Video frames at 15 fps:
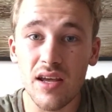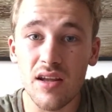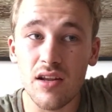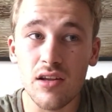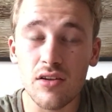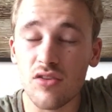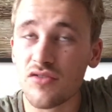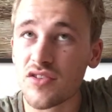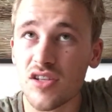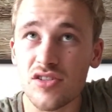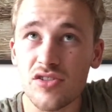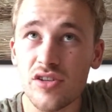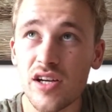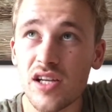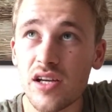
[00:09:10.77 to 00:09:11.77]
Loved
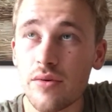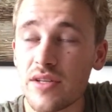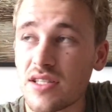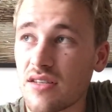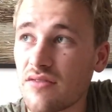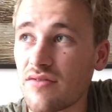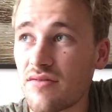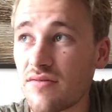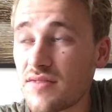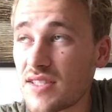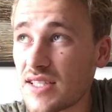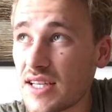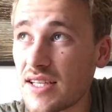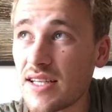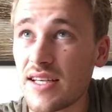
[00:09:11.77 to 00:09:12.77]
Australia. Went to
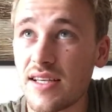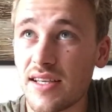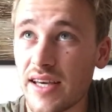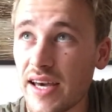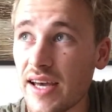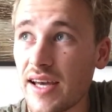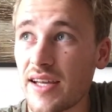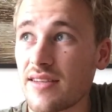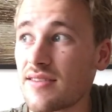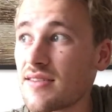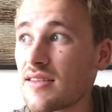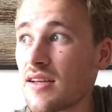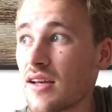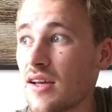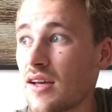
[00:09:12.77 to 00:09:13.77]
Sydney, Cairns,
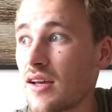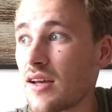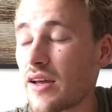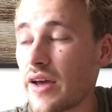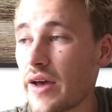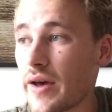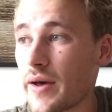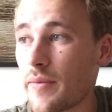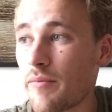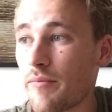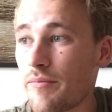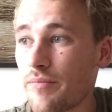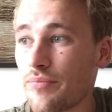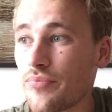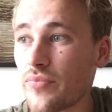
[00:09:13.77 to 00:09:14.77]

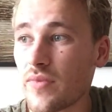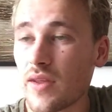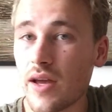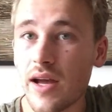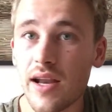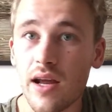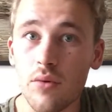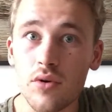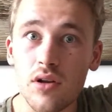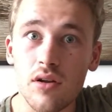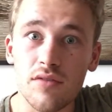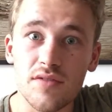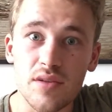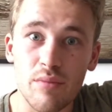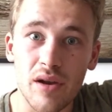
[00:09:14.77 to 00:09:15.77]
and I would
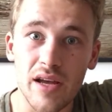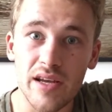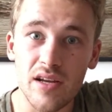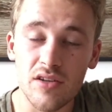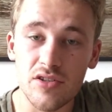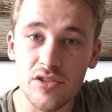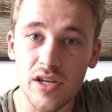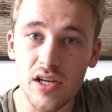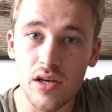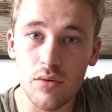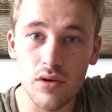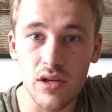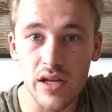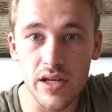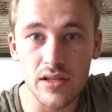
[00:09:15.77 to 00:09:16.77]
love to play in Australia
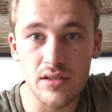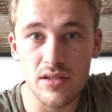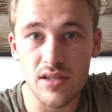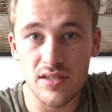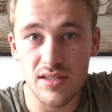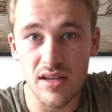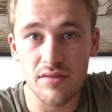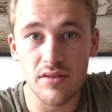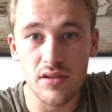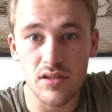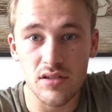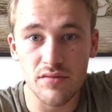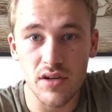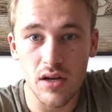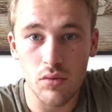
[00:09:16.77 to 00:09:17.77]
one day. So that's definitely
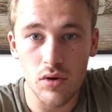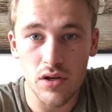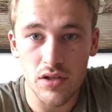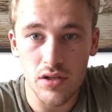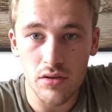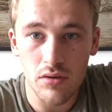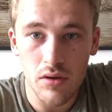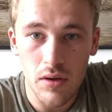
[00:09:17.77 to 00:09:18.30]
something I want to do.